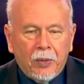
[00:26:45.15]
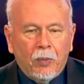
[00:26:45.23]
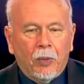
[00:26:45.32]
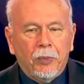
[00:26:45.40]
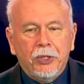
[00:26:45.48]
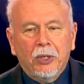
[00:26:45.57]

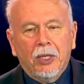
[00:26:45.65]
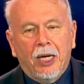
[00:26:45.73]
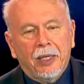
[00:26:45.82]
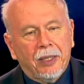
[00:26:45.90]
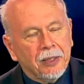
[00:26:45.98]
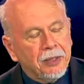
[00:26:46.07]
What would you
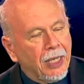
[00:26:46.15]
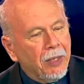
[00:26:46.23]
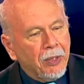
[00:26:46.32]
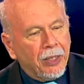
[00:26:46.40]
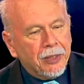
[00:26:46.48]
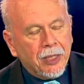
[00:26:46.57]
like? I said, I
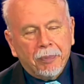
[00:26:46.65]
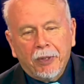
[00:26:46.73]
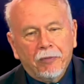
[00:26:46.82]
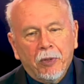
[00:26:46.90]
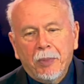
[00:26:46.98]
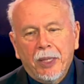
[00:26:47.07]
want to get
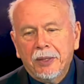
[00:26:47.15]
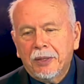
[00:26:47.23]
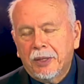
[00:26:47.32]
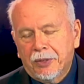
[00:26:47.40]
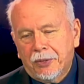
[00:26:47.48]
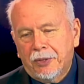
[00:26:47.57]
something from my
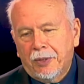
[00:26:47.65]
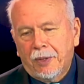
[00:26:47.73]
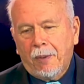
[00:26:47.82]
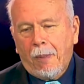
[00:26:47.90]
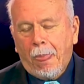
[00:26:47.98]
sister.